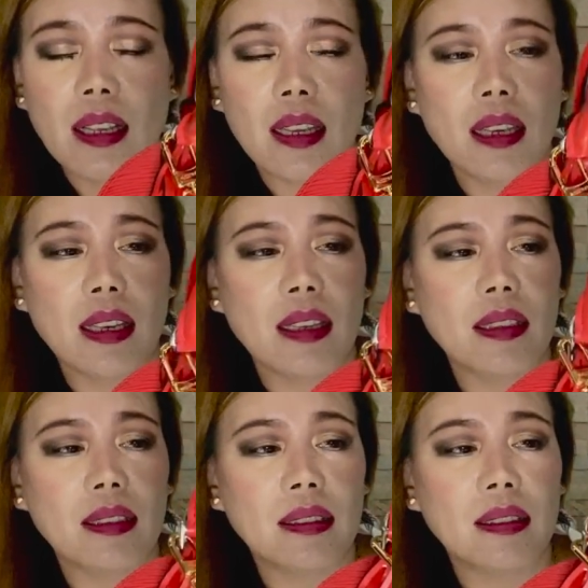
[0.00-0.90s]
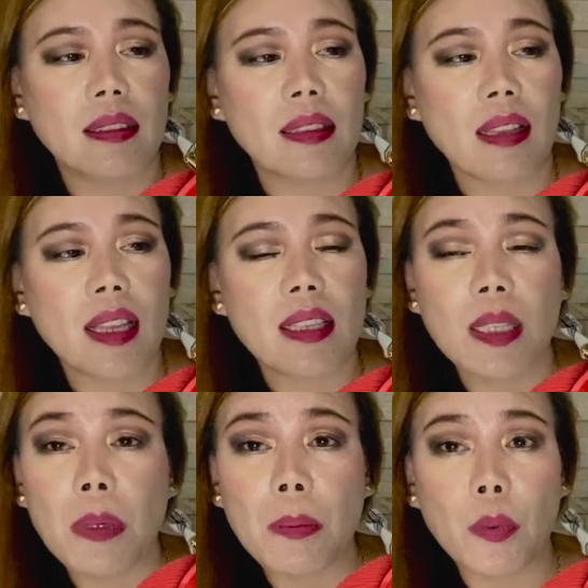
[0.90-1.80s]
And I see
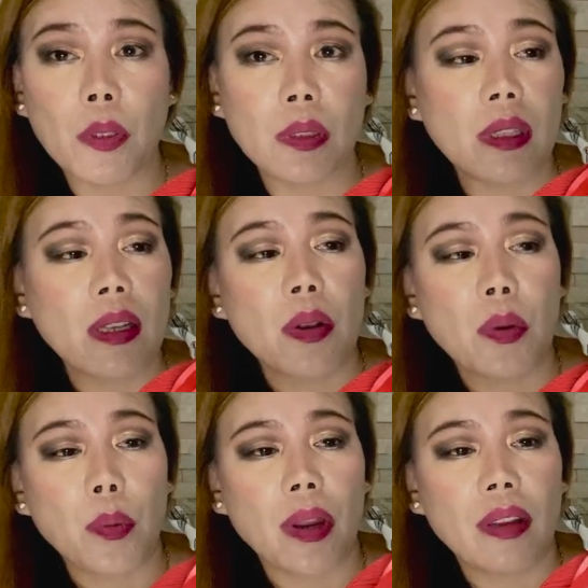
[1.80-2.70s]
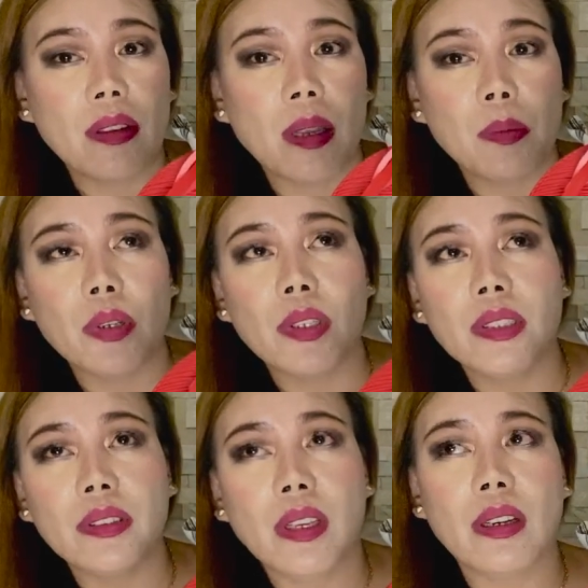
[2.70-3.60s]
people wear them
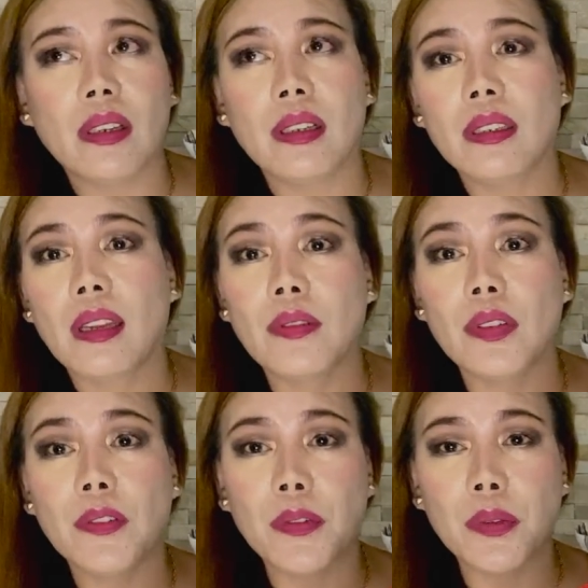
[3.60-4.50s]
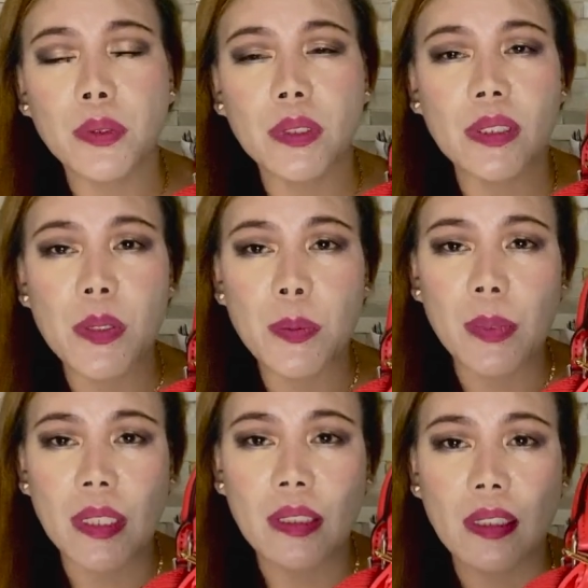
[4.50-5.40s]
on their Neverfull,
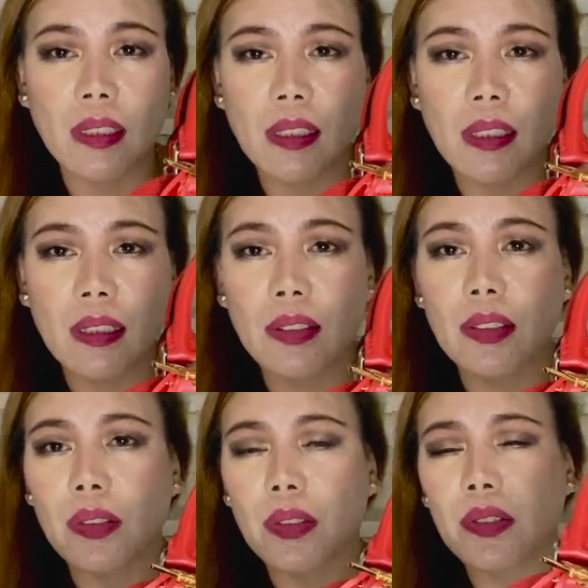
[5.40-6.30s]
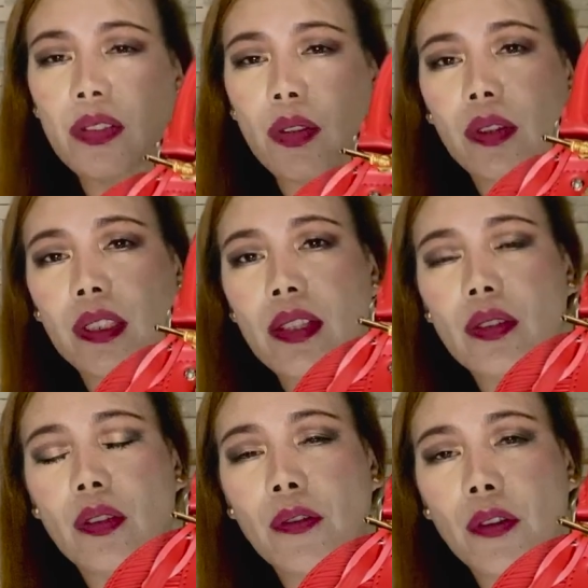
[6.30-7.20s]
Speedy, you know, so on and
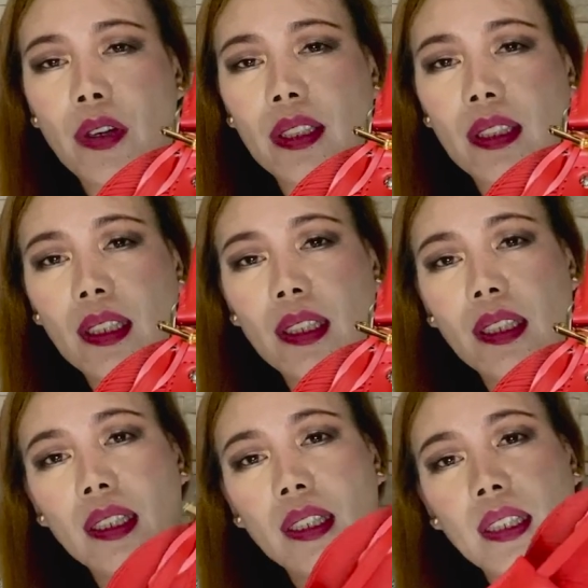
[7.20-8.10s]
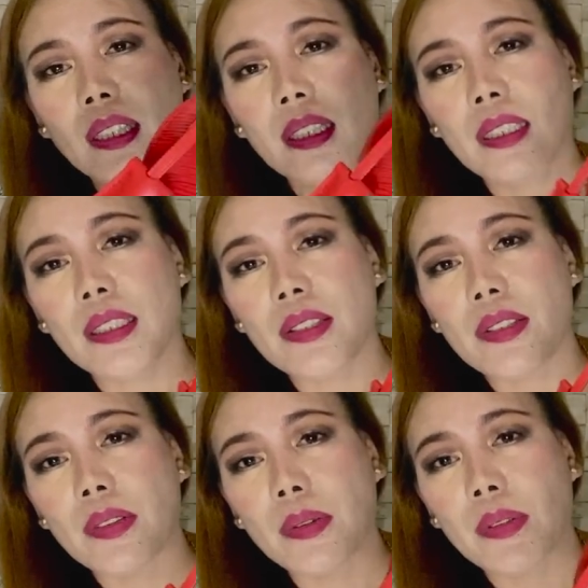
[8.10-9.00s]
so forth.
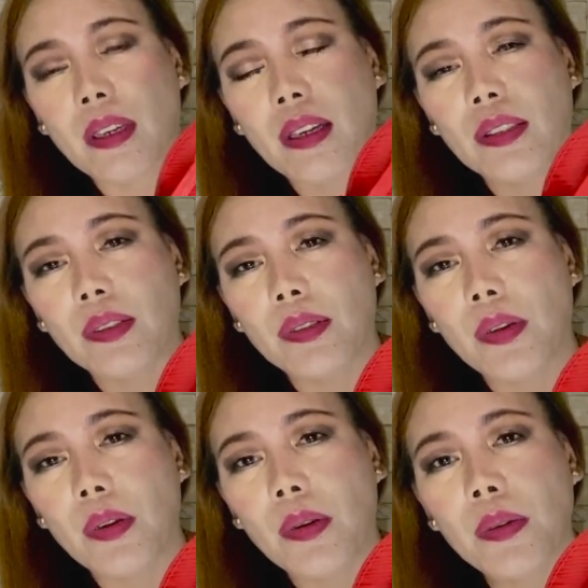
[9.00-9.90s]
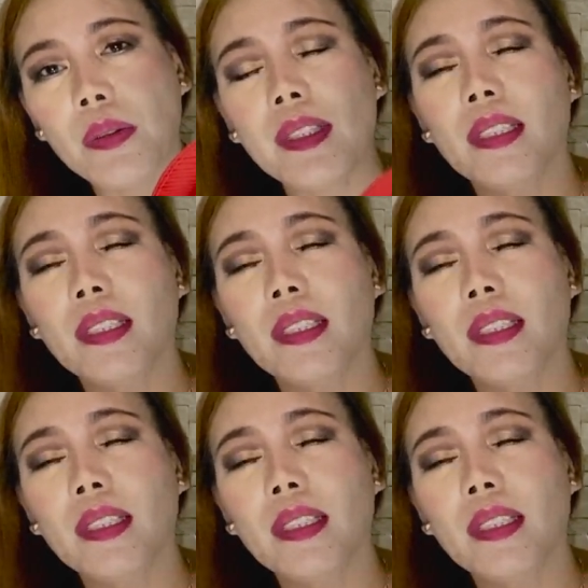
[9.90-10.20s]
So there you go.